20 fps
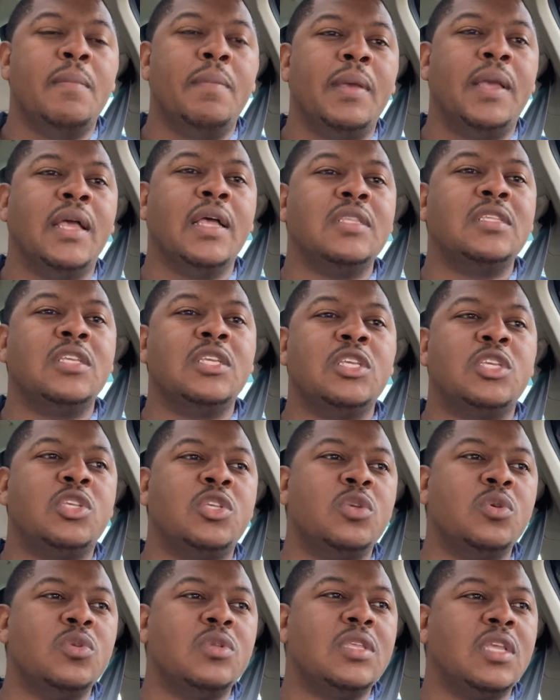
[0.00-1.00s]
Because the
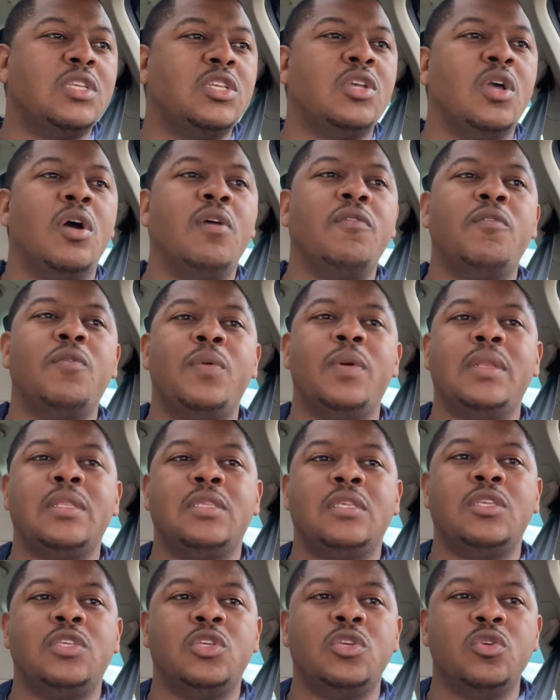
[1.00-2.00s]
excuse that Jehovah
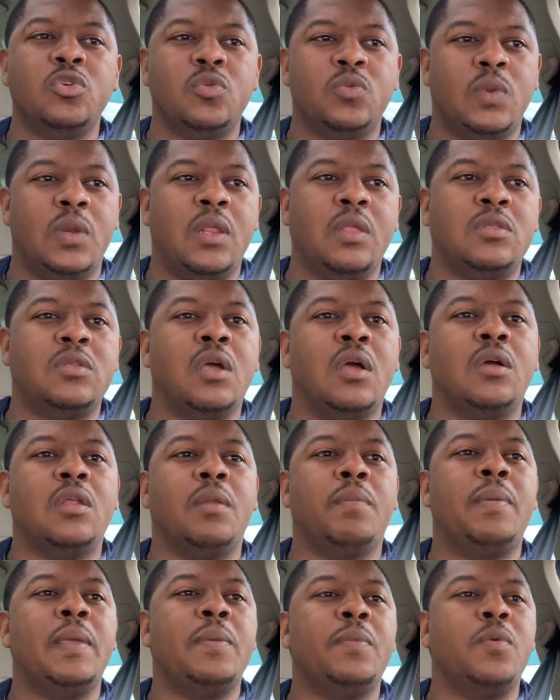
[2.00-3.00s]
Witnesses use when they're
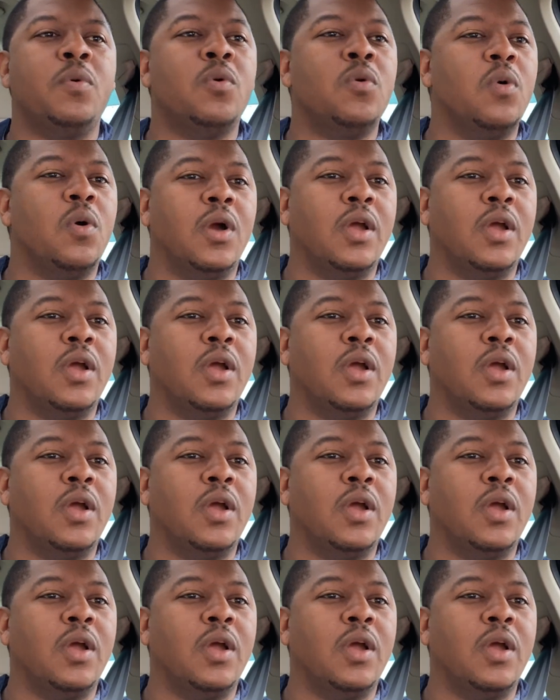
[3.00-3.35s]
talking to people who